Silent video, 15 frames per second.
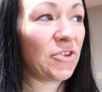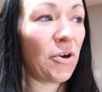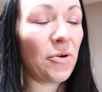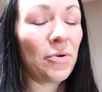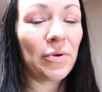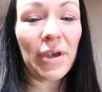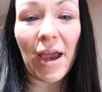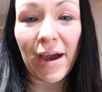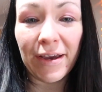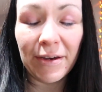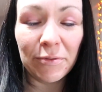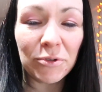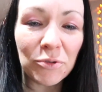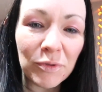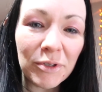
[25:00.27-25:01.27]
So yeah, it
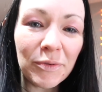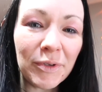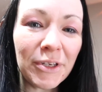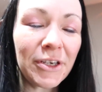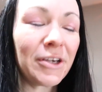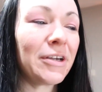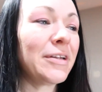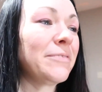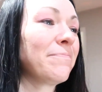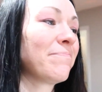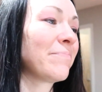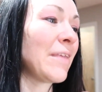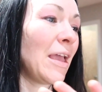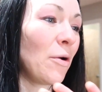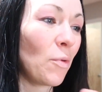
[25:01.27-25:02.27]
was really, really good.
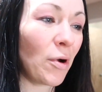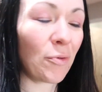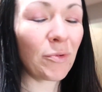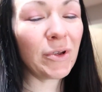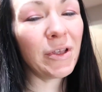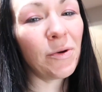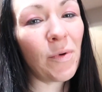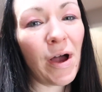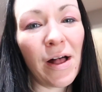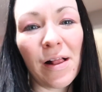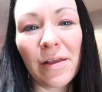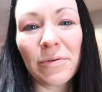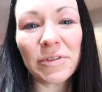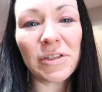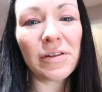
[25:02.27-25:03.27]
It went really
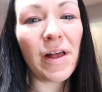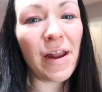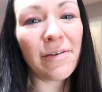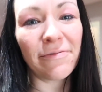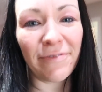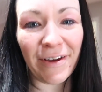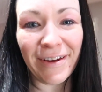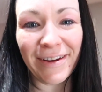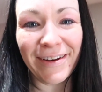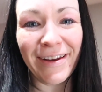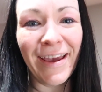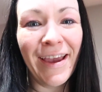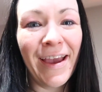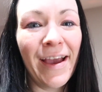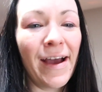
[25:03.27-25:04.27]
well. It was a lot of
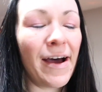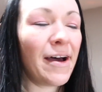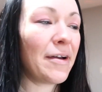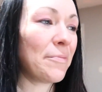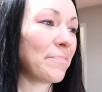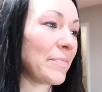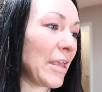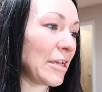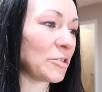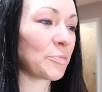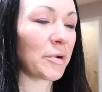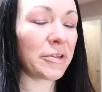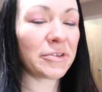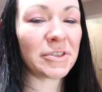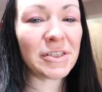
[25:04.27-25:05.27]
fun. Um, his
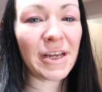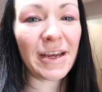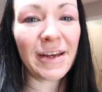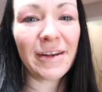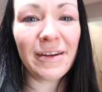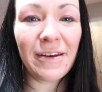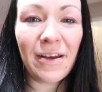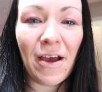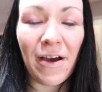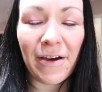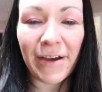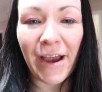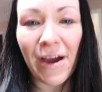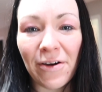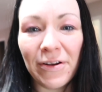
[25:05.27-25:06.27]
brother stayed and
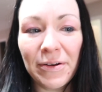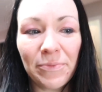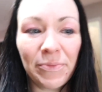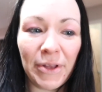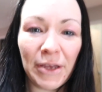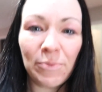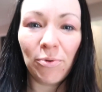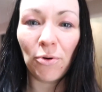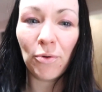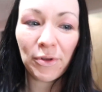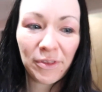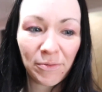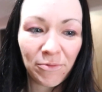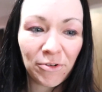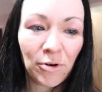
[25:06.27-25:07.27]
hung out and played pool
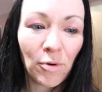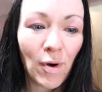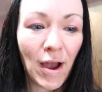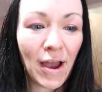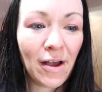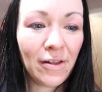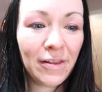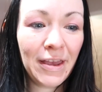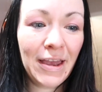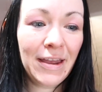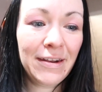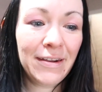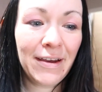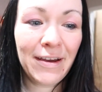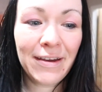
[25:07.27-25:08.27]
with him for a while,
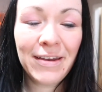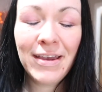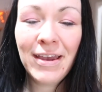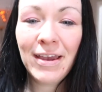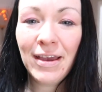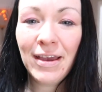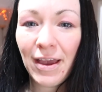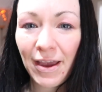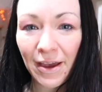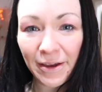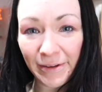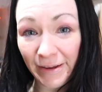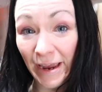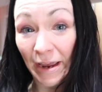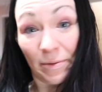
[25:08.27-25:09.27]
and uh,
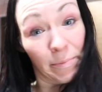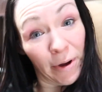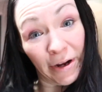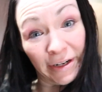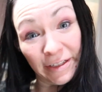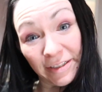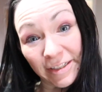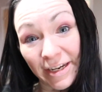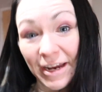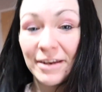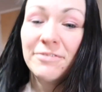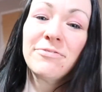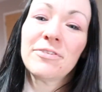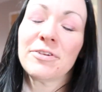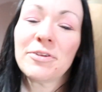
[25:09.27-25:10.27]
Uh, Aunt Bonnie
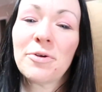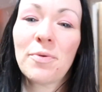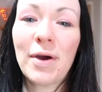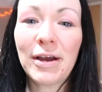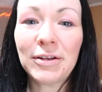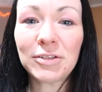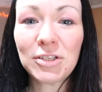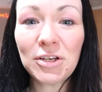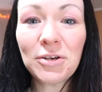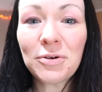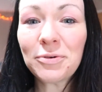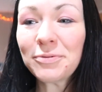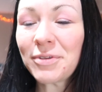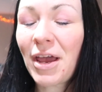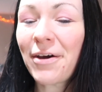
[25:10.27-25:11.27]
stayed for a little while
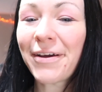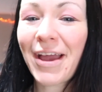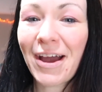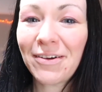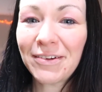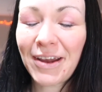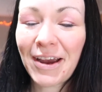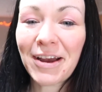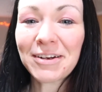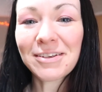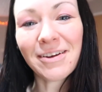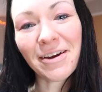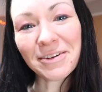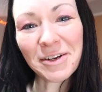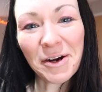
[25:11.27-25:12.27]
too and hung out, and I got to
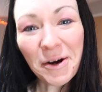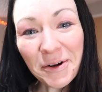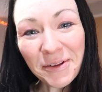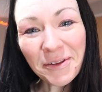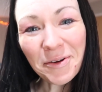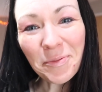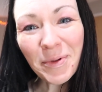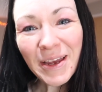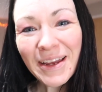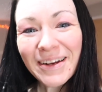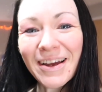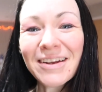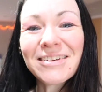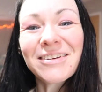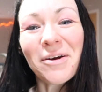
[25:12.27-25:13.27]
talk to her a little bit,
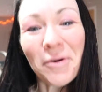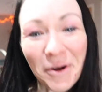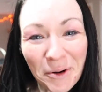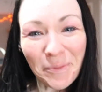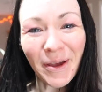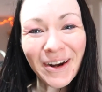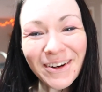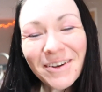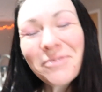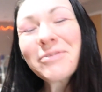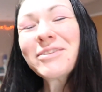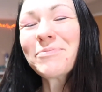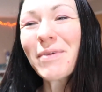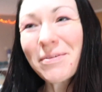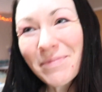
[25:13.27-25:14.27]
got to know her better,
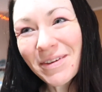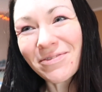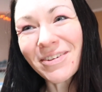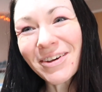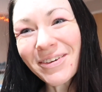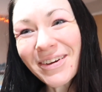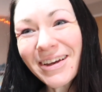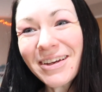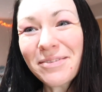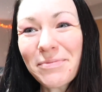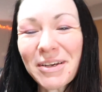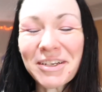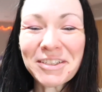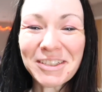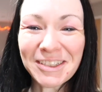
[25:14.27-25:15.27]
which made me feel good
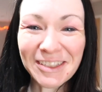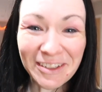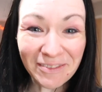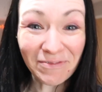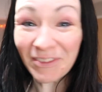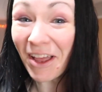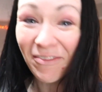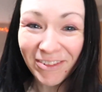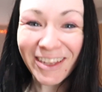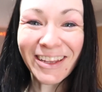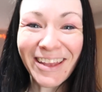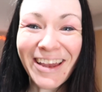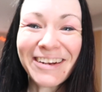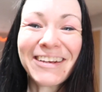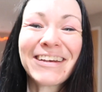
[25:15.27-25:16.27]
because she's a lovely
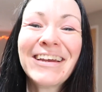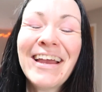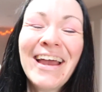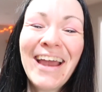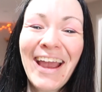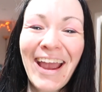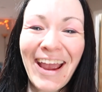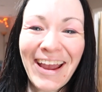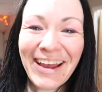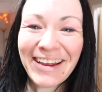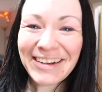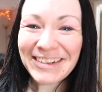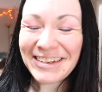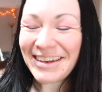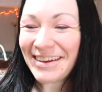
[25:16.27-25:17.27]
lady,
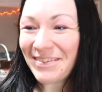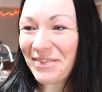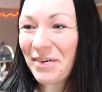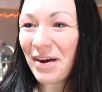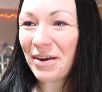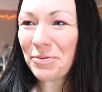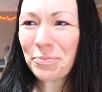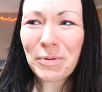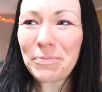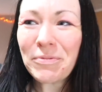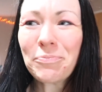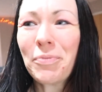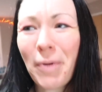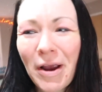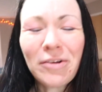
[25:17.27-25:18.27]
and it,
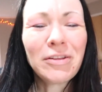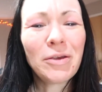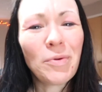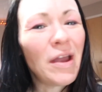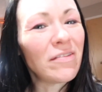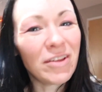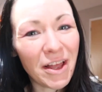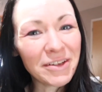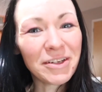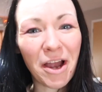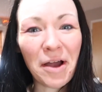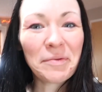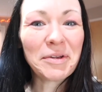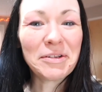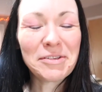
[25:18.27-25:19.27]
apparently we have a lot in
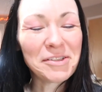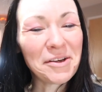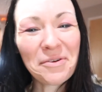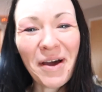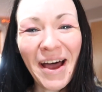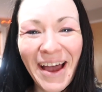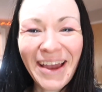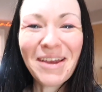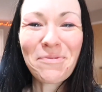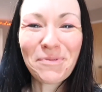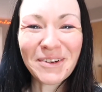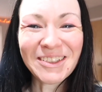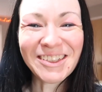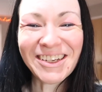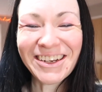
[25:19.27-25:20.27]
common, so I
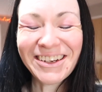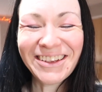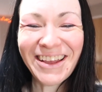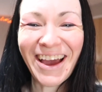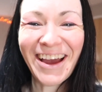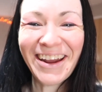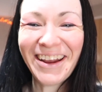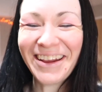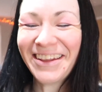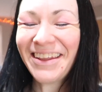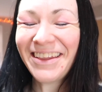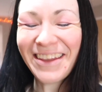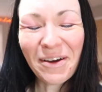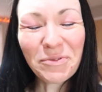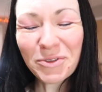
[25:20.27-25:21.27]
appreciated that,
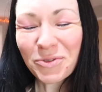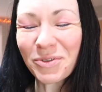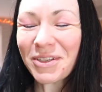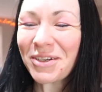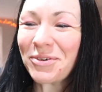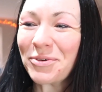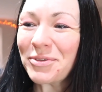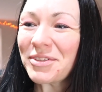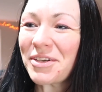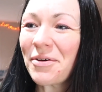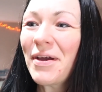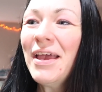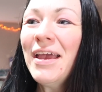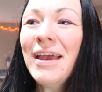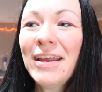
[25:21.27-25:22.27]
and that was really cool.
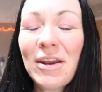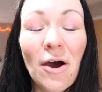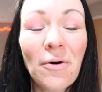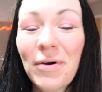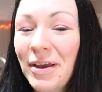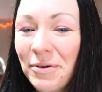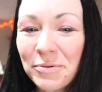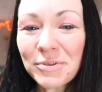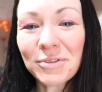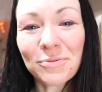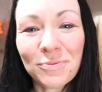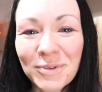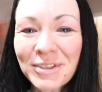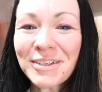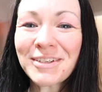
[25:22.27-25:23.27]
So no, it was a
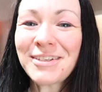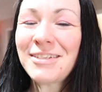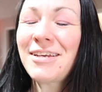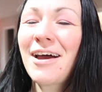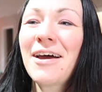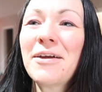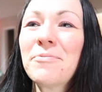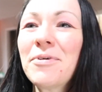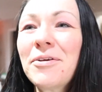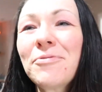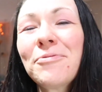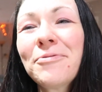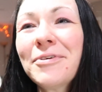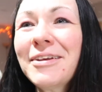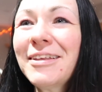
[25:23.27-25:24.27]
really good time. We had
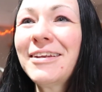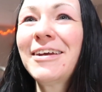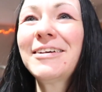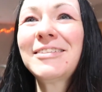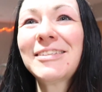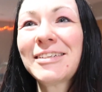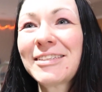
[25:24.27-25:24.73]
a really nice